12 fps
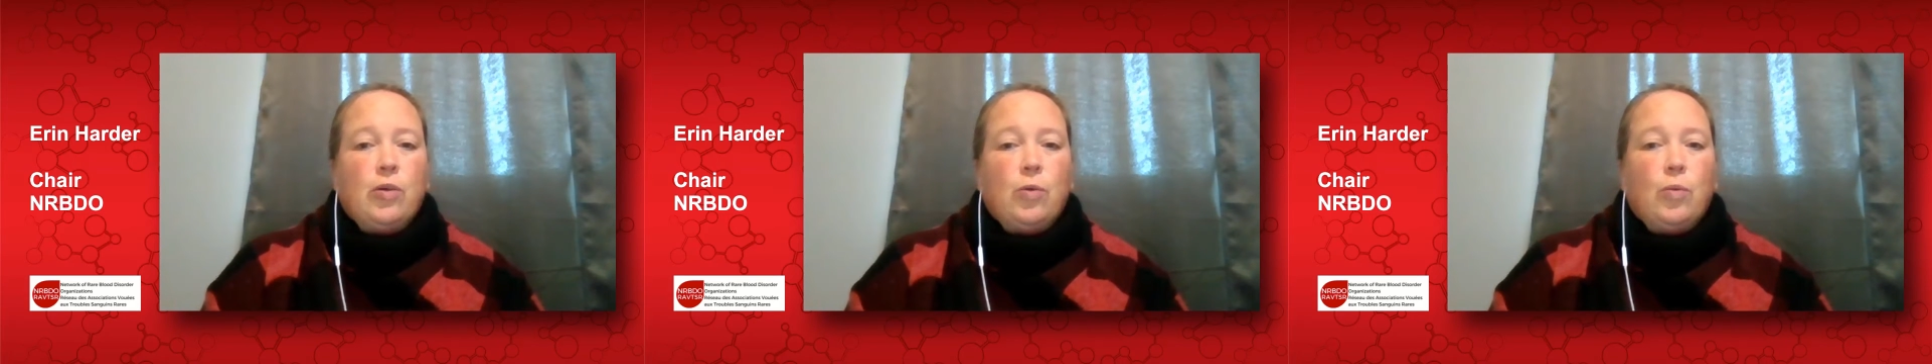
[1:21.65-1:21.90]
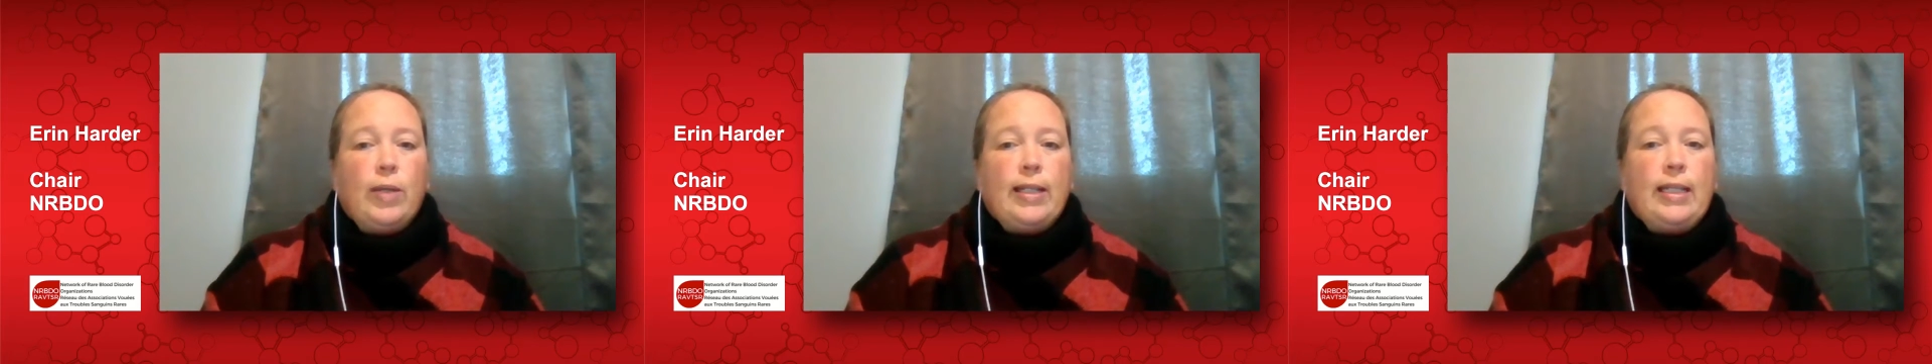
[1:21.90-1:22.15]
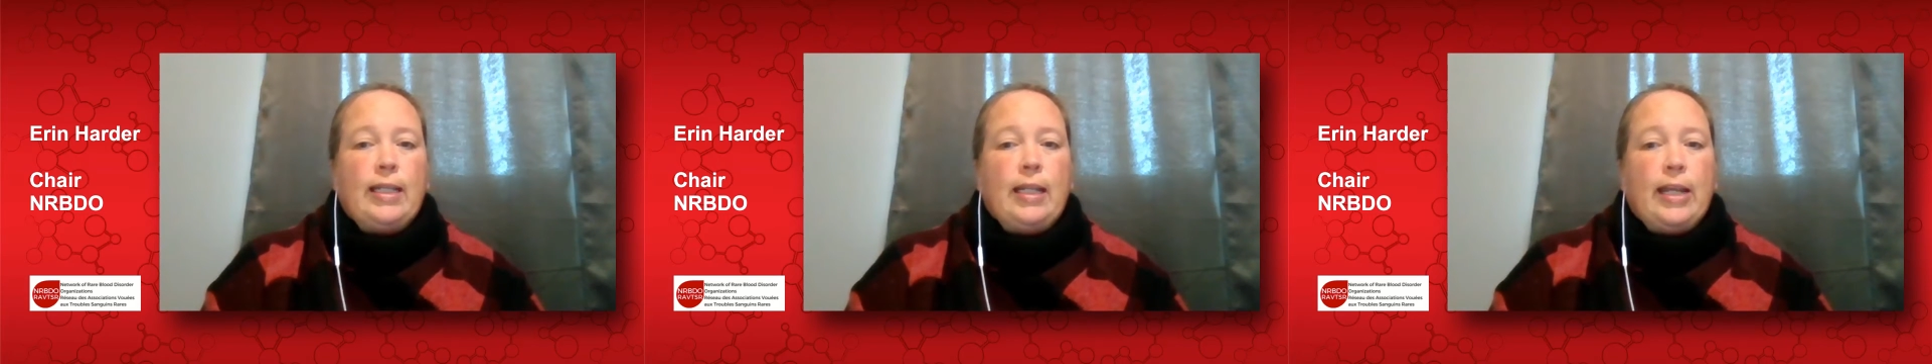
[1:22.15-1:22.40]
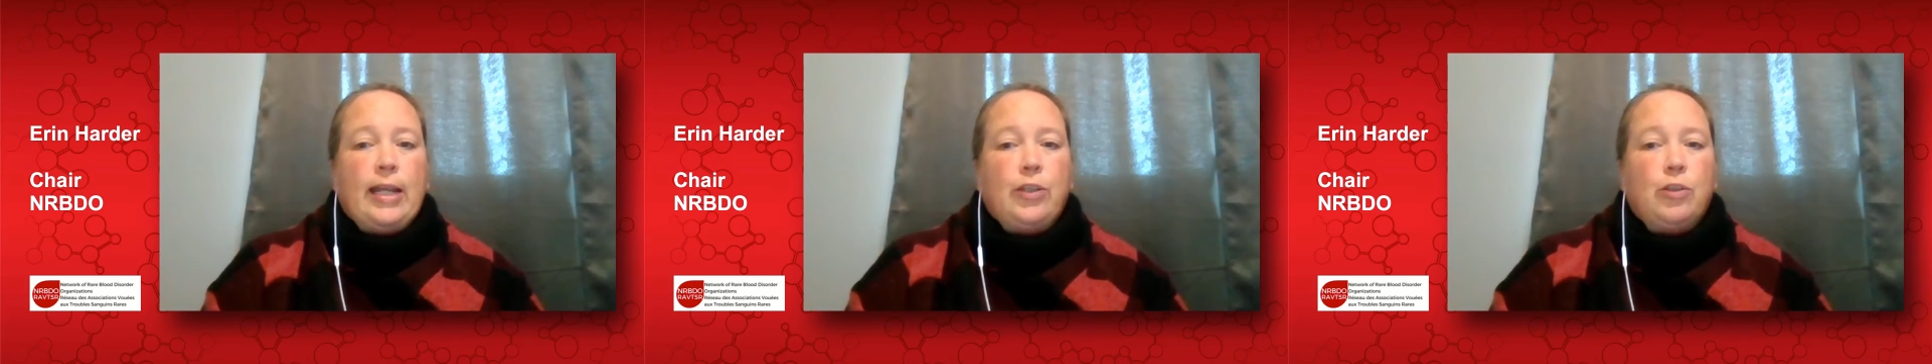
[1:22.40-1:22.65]
Whitney
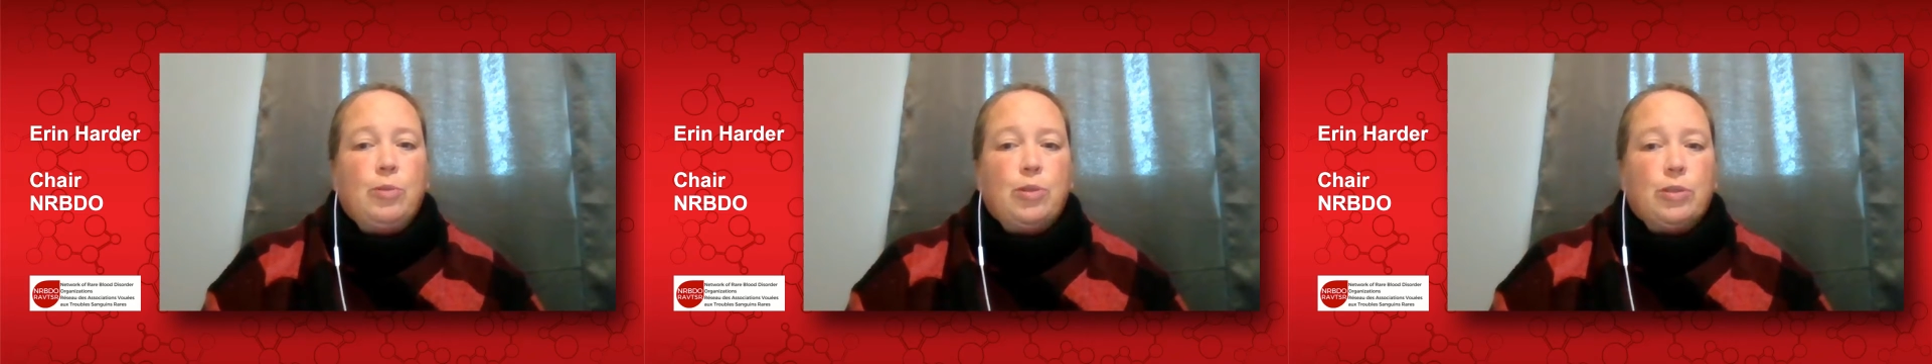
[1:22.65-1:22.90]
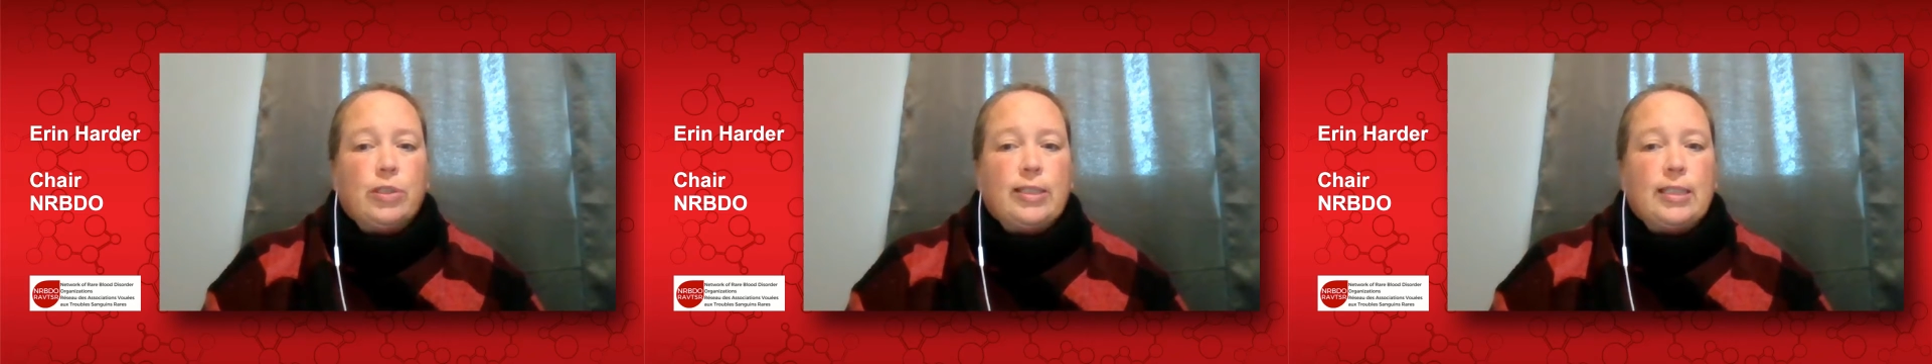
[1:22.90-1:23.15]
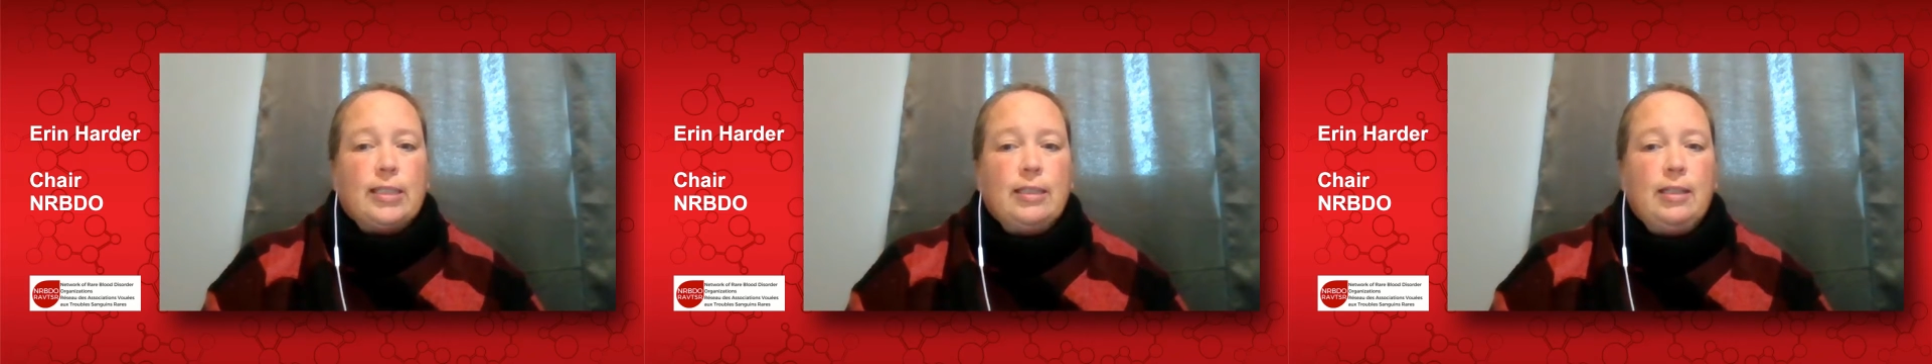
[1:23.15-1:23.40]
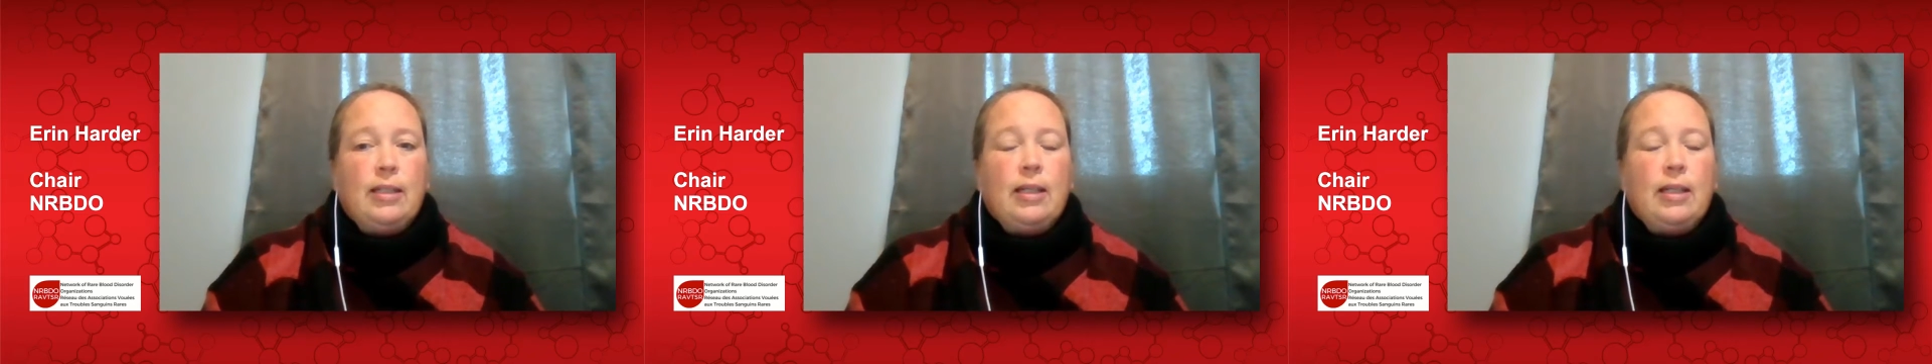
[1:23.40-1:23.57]
Ayub Goulston,